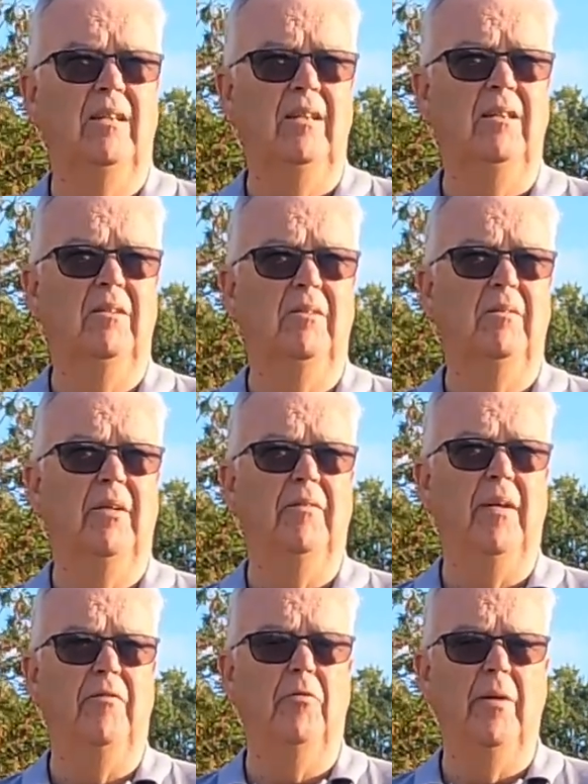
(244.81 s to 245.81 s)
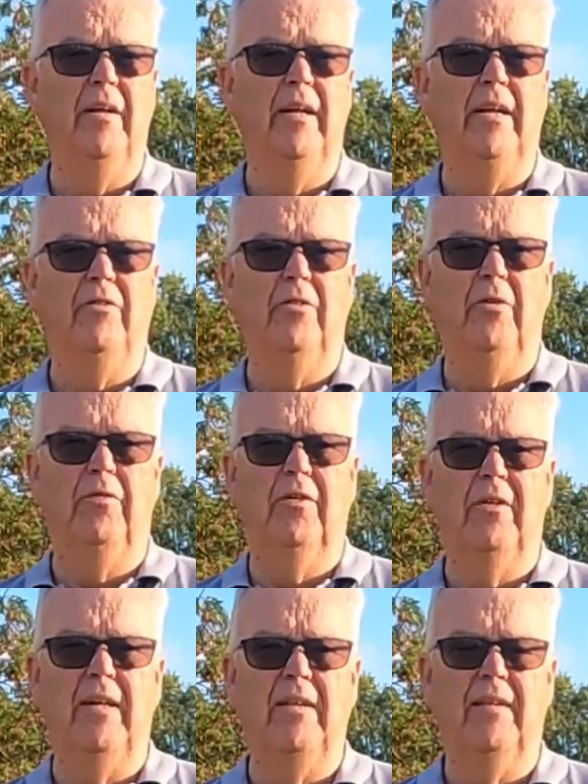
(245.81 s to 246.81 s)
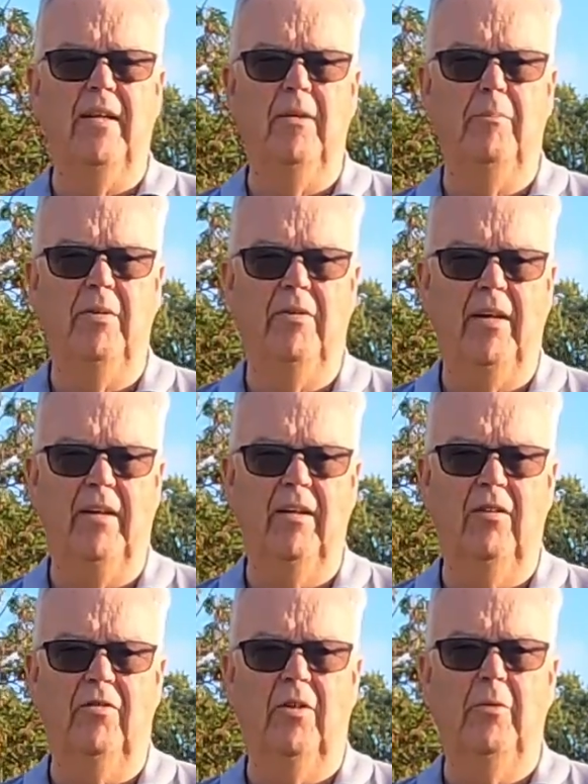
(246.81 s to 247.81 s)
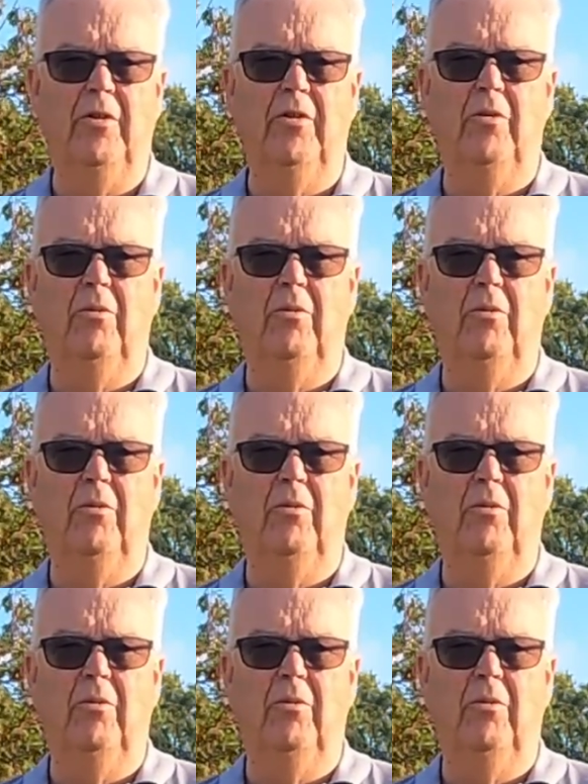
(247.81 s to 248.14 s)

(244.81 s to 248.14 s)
if we need to for anything in particular. So we